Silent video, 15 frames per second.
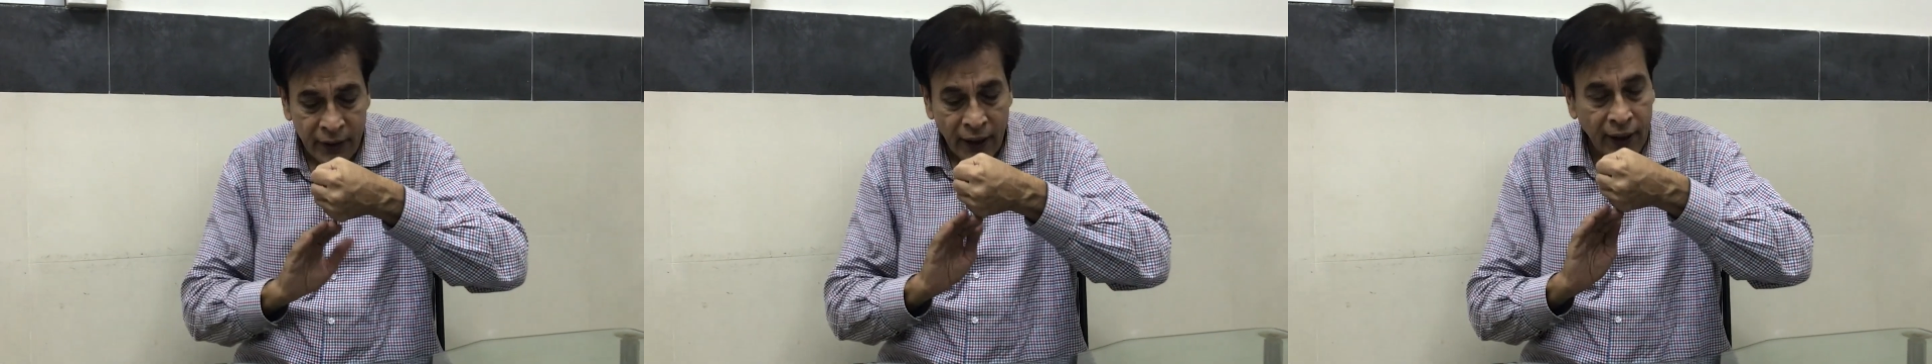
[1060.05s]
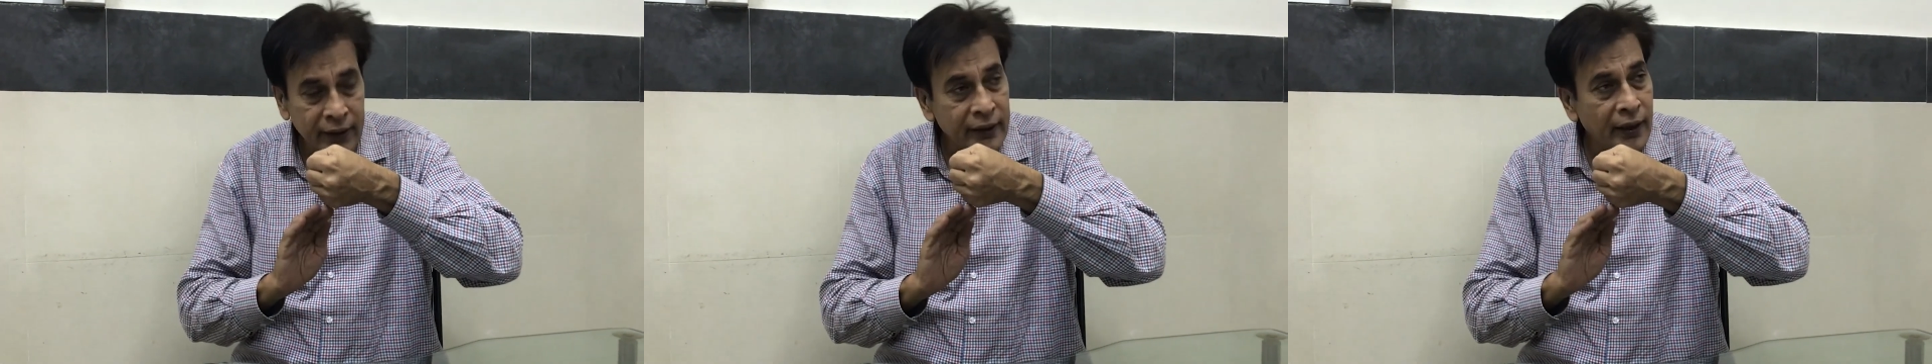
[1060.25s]

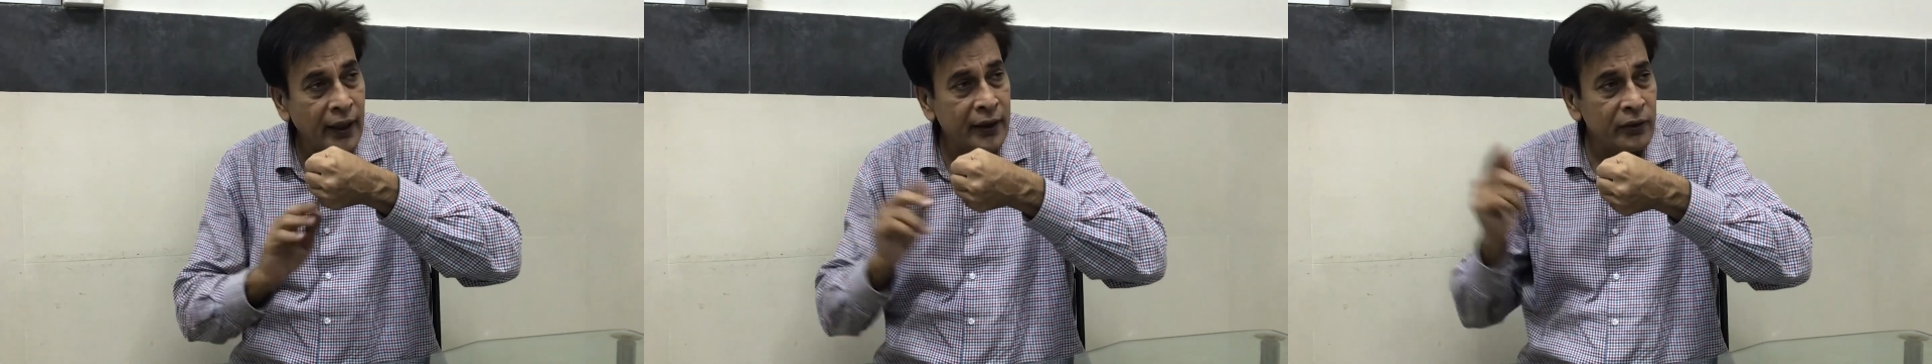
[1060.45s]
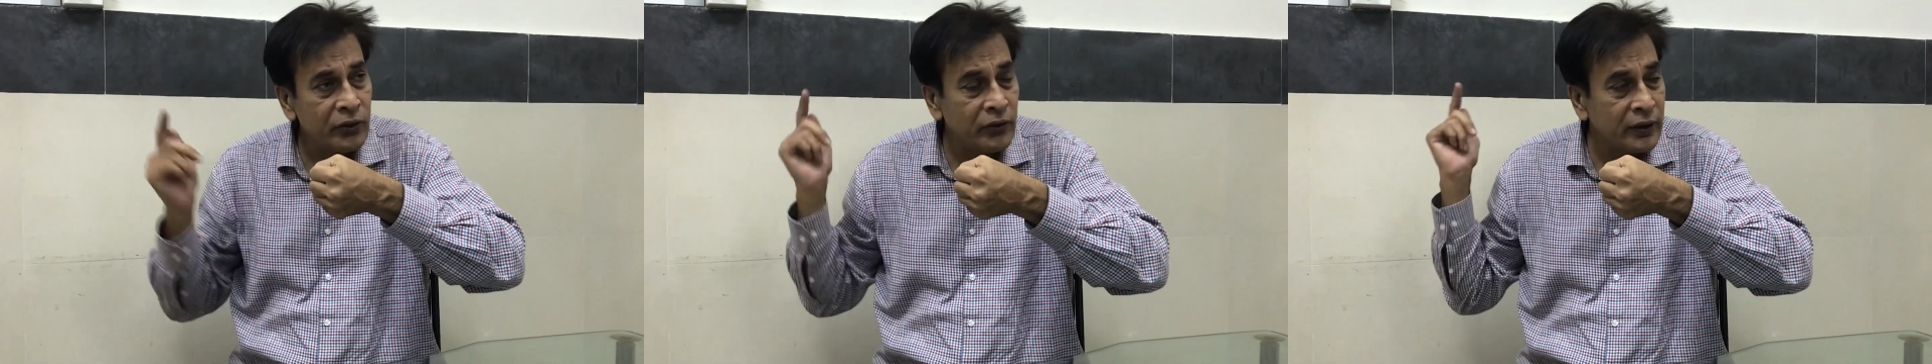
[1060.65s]
and
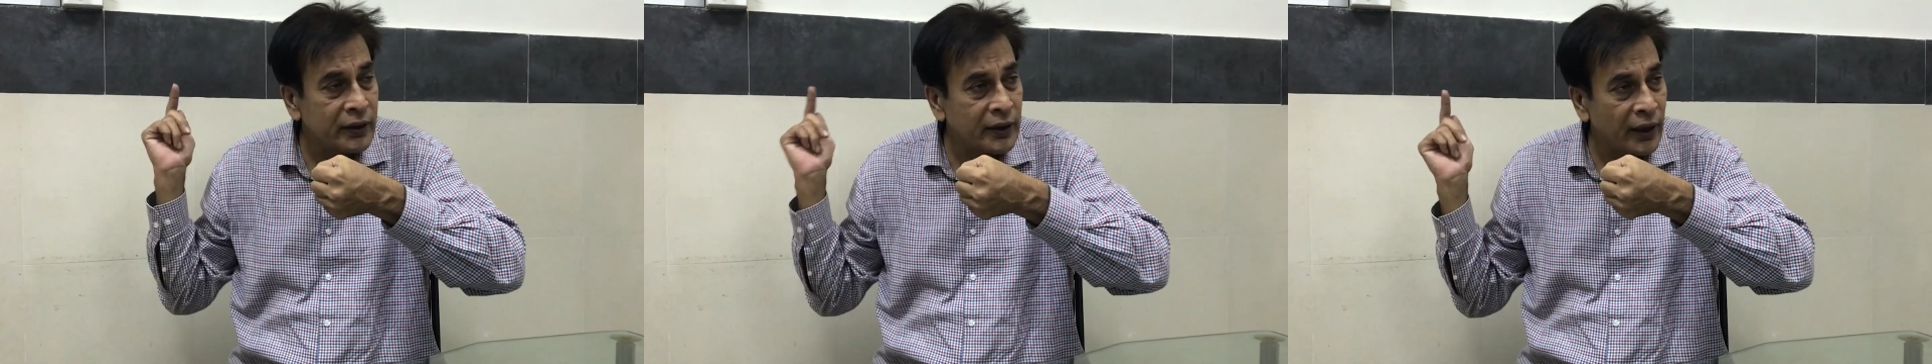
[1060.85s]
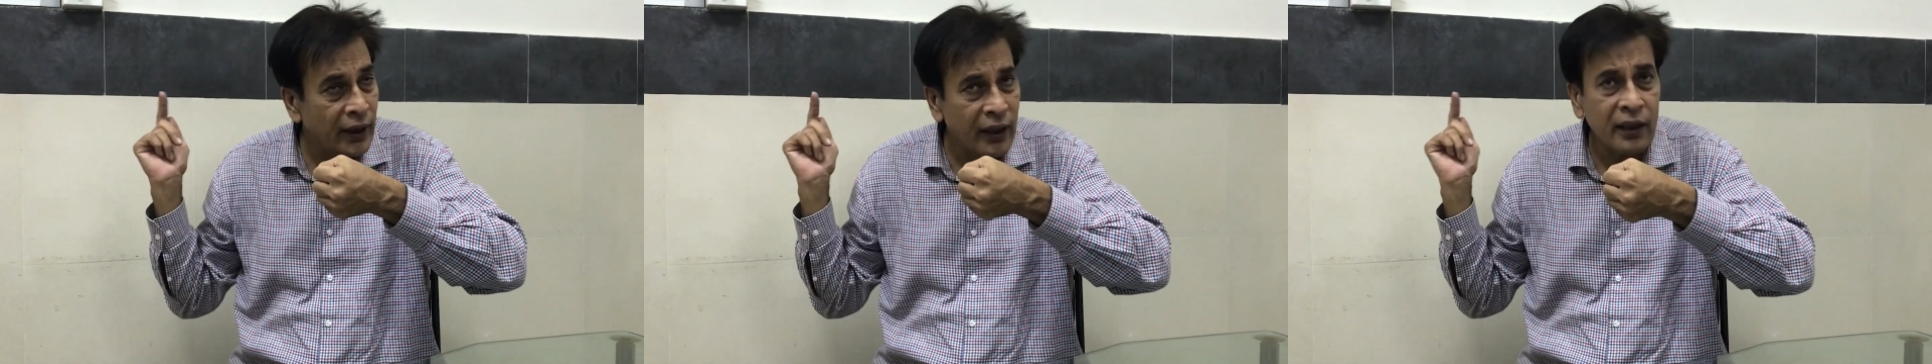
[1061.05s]
then you will
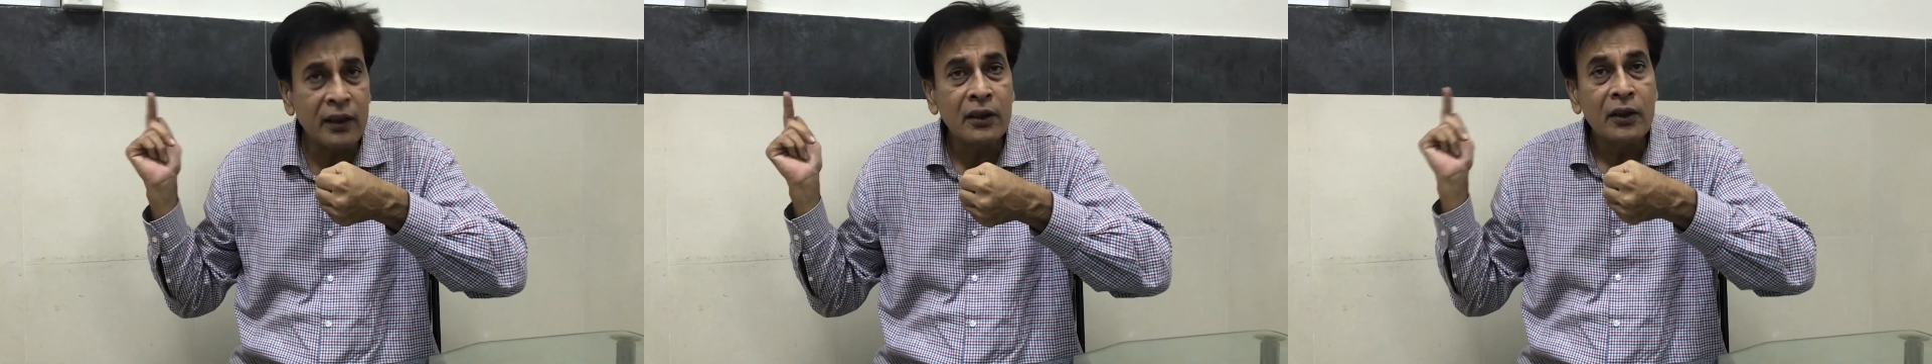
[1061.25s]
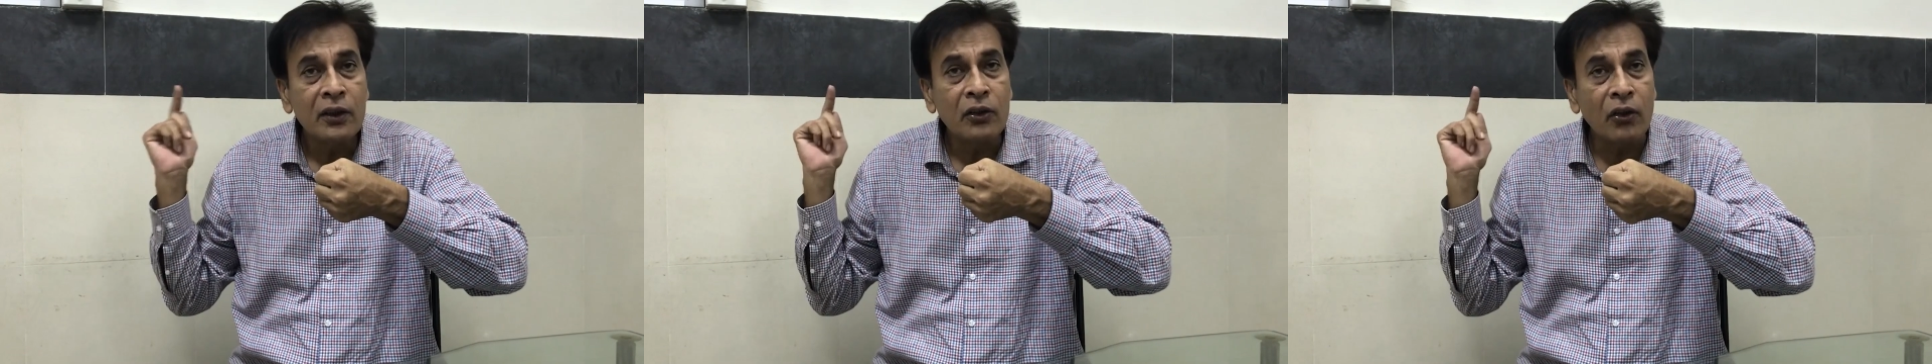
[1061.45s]
take